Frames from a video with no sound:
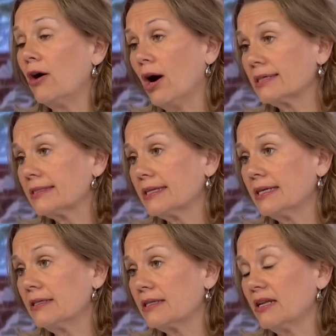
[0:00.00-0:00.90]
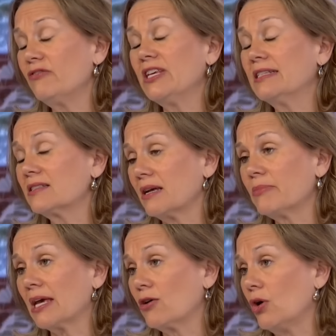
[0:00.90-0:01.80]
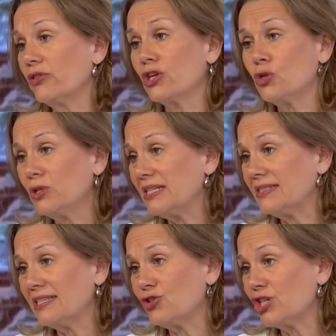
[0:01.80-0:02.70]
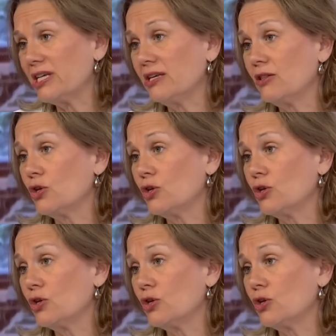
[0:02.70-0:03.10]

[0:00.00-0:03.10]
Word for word: Austin convenes something called the UDCG,